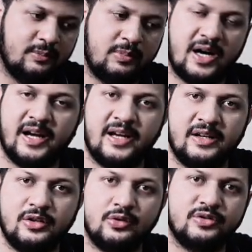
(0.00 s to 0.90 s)
by
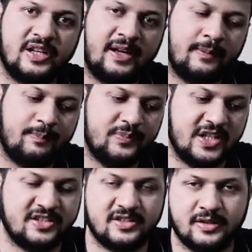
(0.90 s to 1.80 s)
using
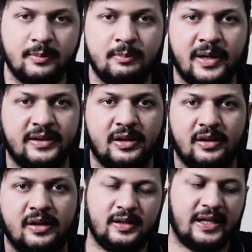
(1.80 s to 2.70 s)
this method.